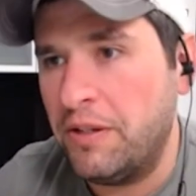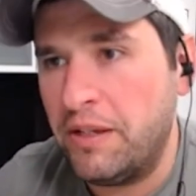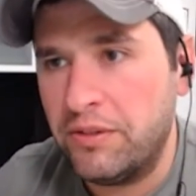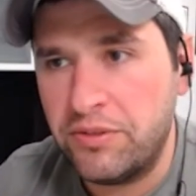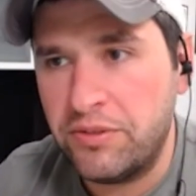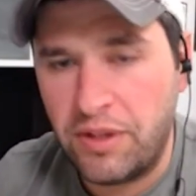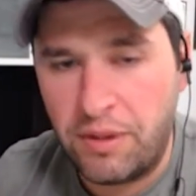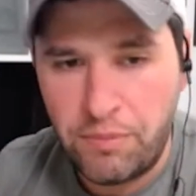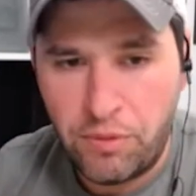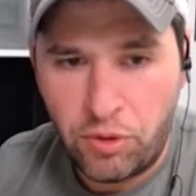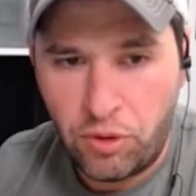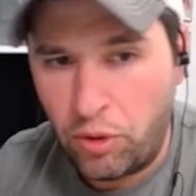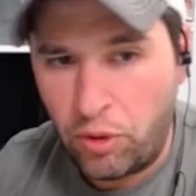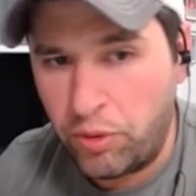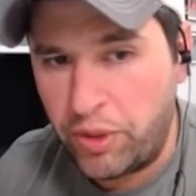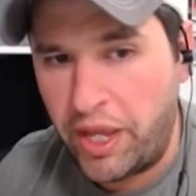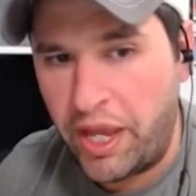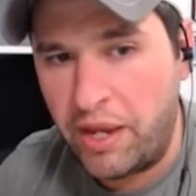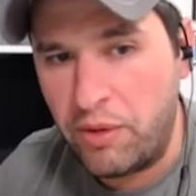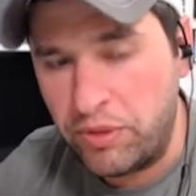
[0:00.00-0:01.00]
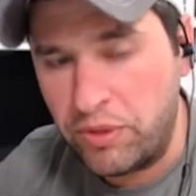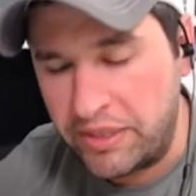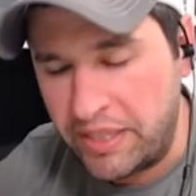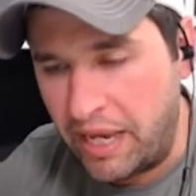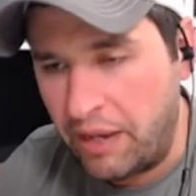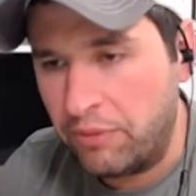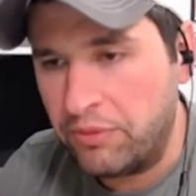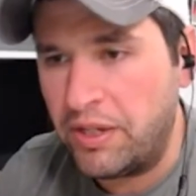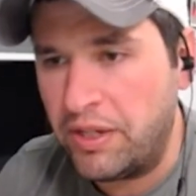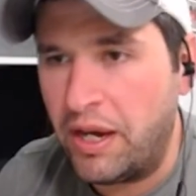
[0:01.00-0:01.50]
Some are okay with
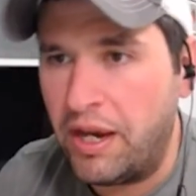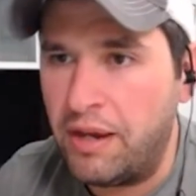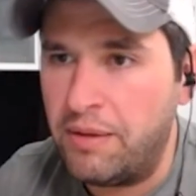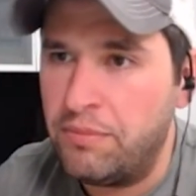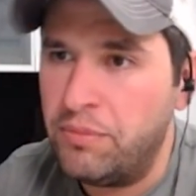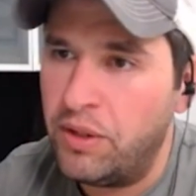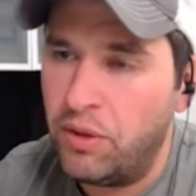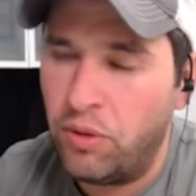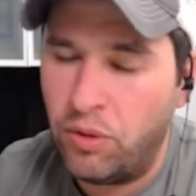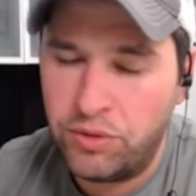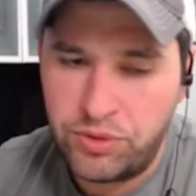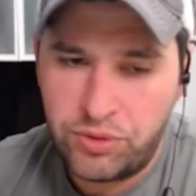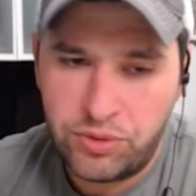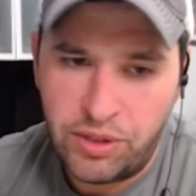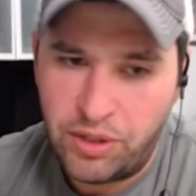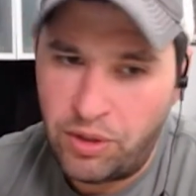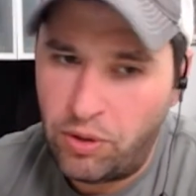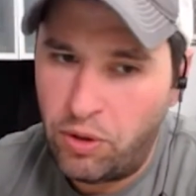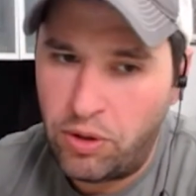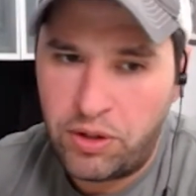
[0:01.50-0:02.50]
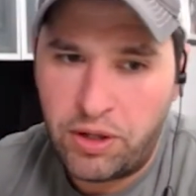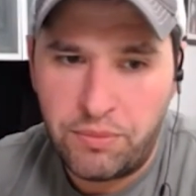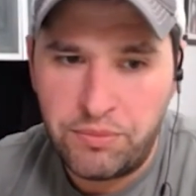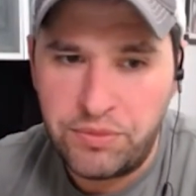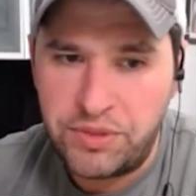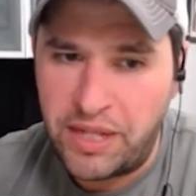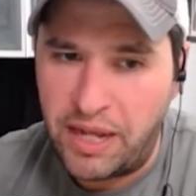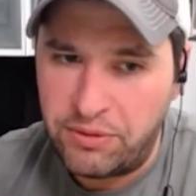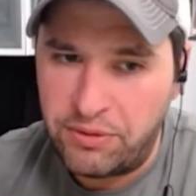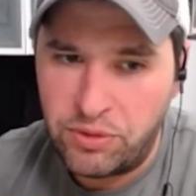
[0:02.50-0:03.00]
downtime. It all it all comes
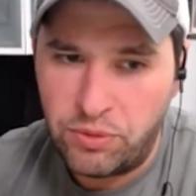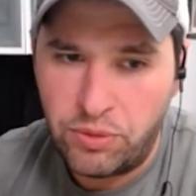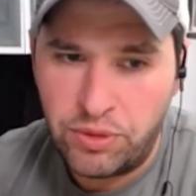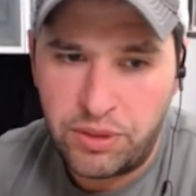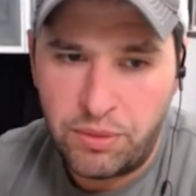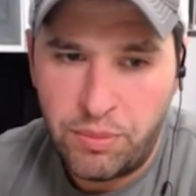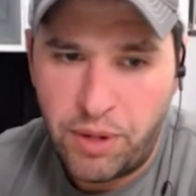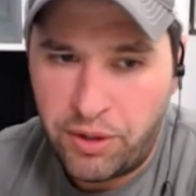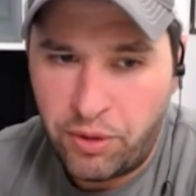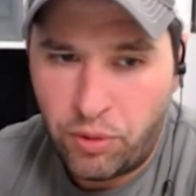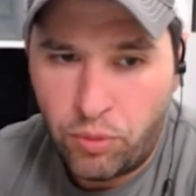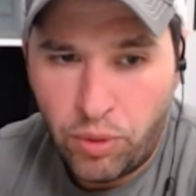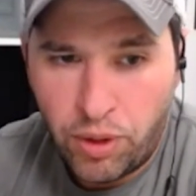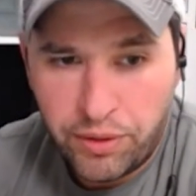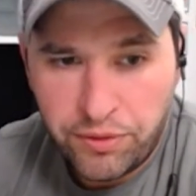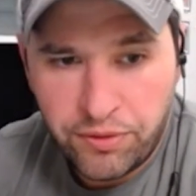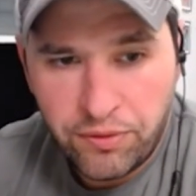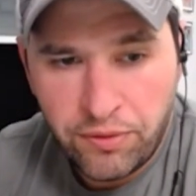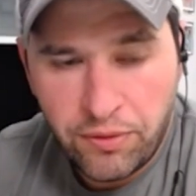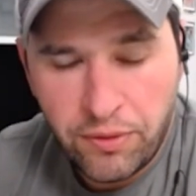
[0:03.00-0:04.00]
down to what the miner wants.